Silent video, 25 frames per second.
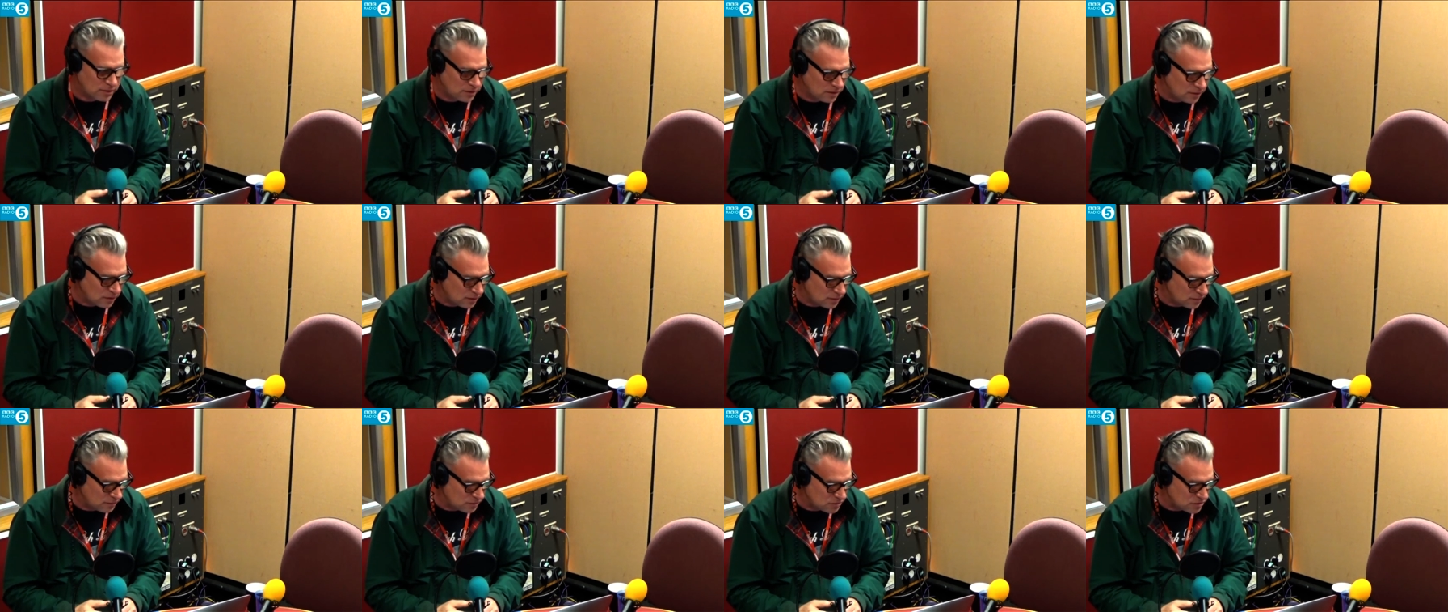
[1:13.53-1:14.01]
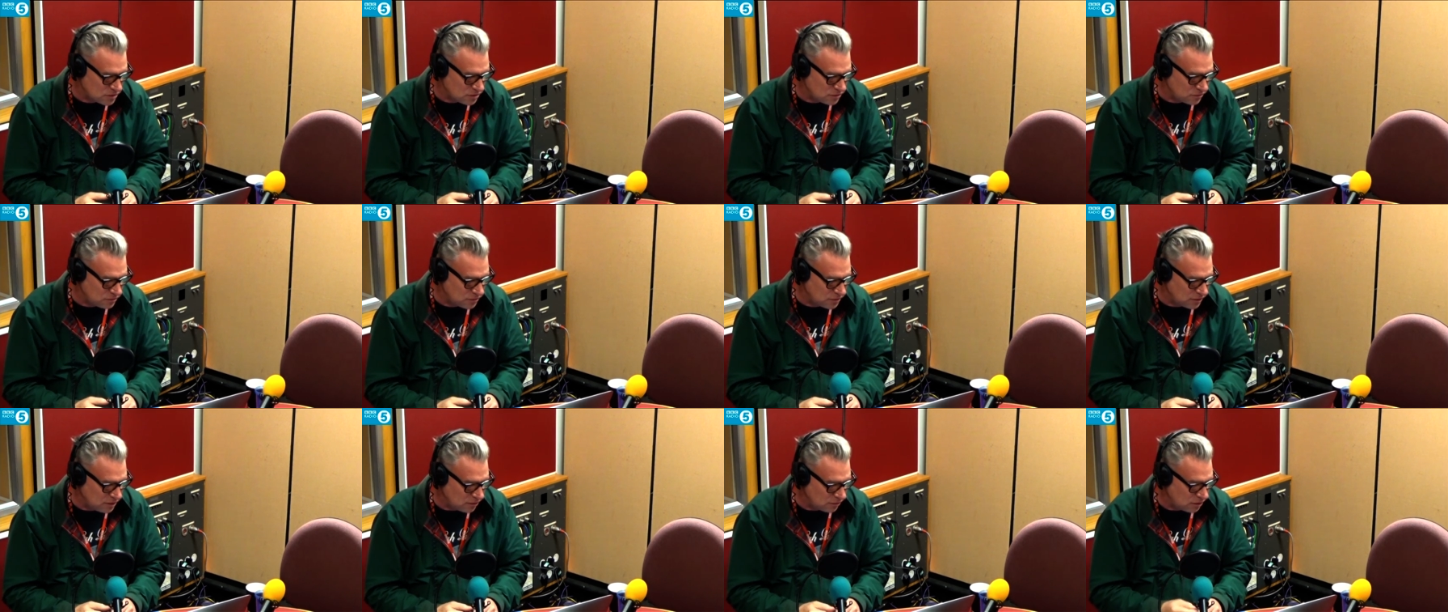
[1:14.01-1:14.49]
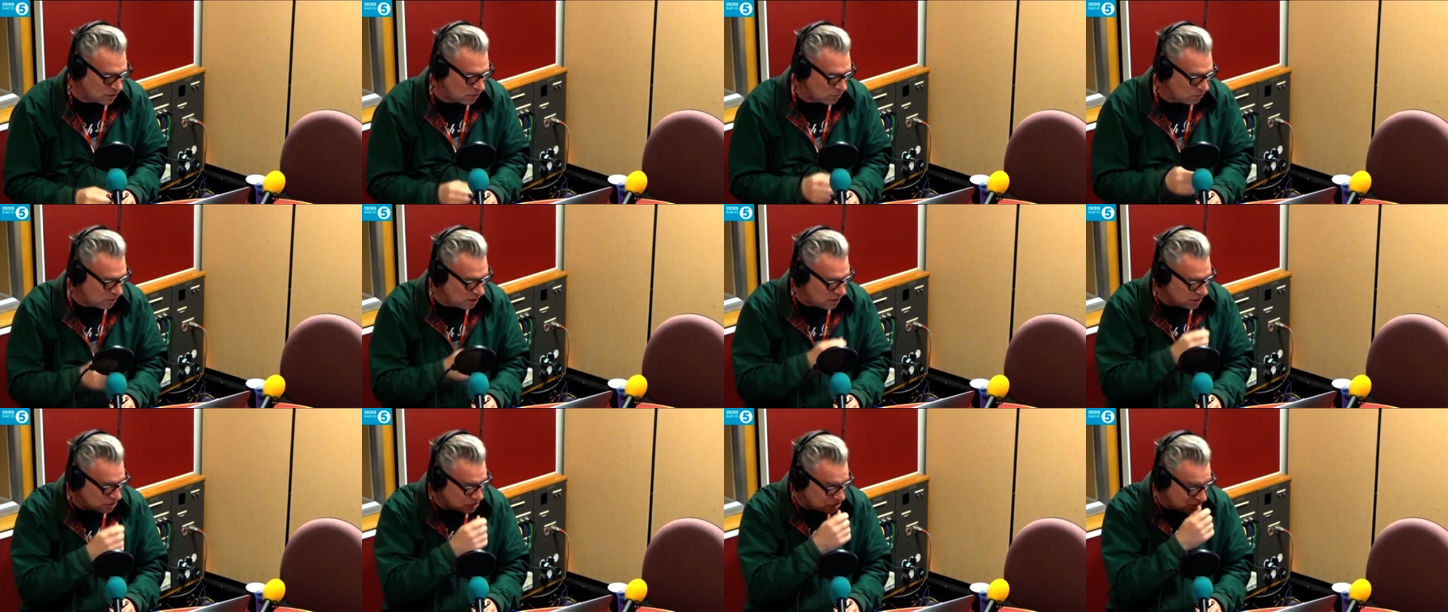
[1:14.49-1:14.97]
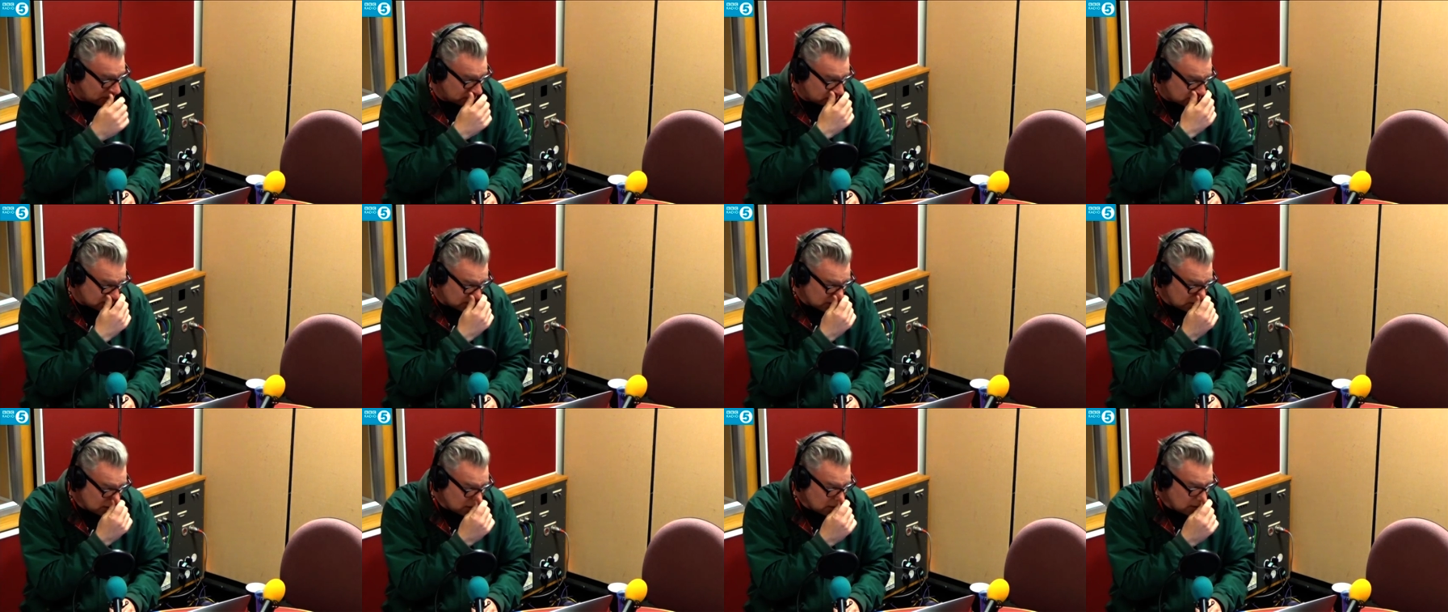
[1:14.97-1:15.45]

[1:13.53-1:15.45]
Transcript: uh, sort of you know career change